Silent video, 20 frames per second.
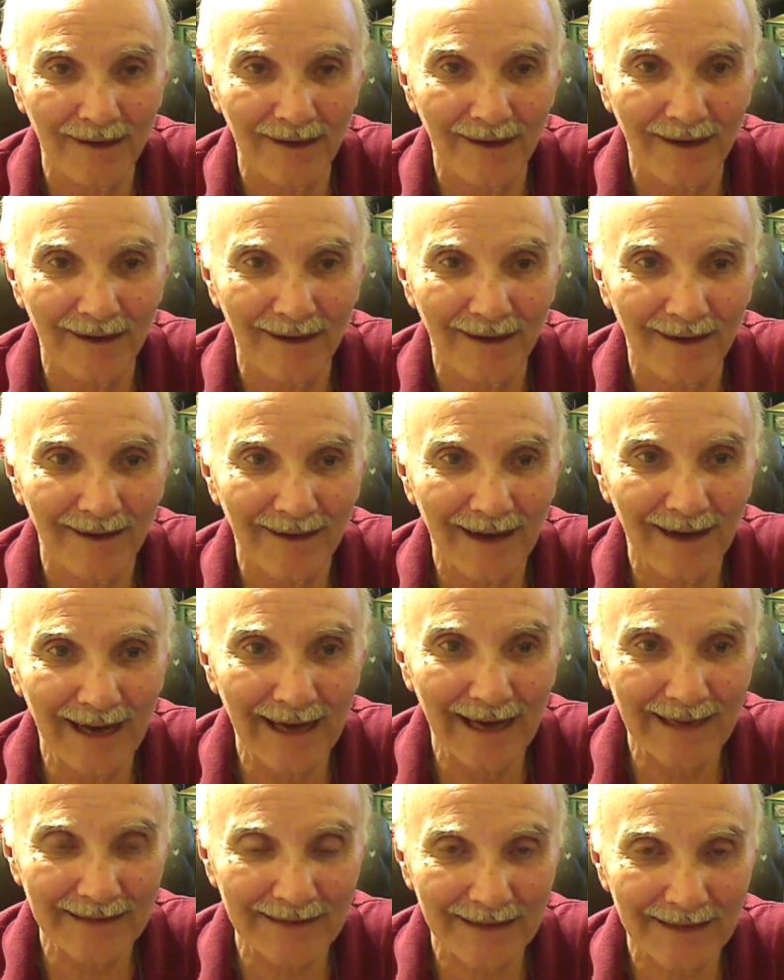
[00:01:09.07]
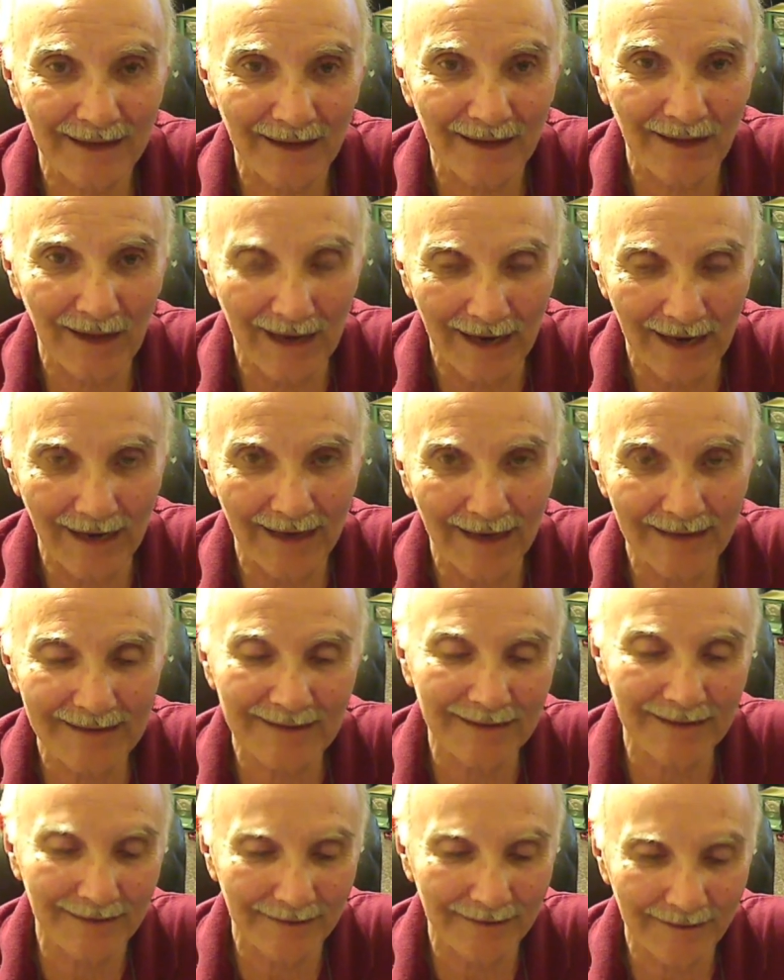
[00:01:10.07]
uh, at the class,
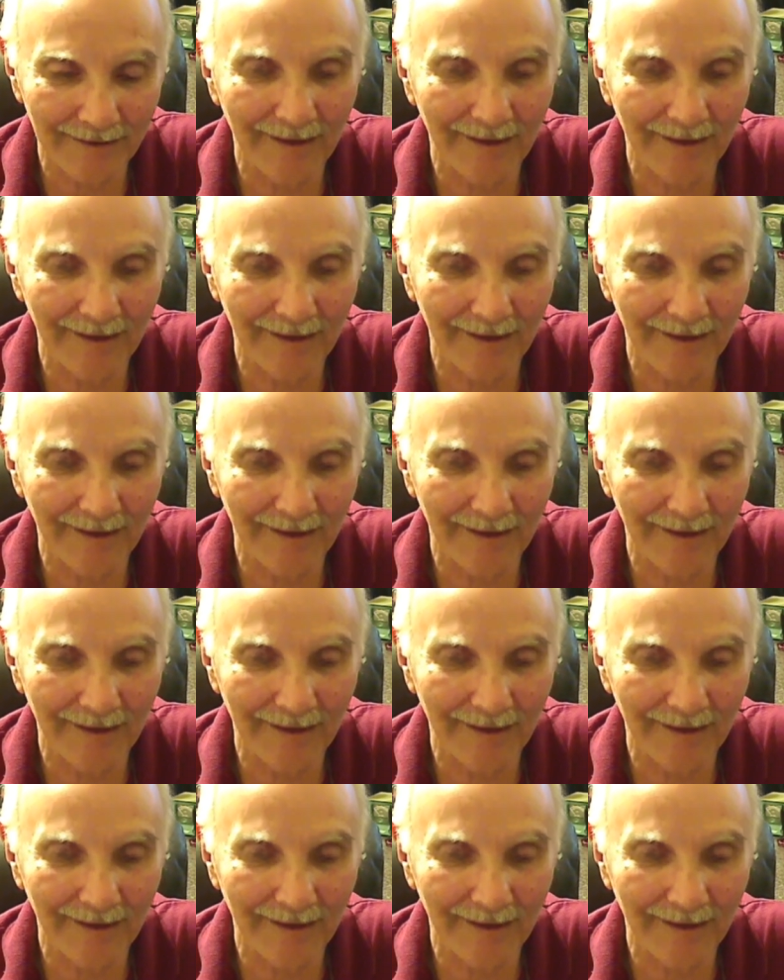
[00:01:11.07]
and they're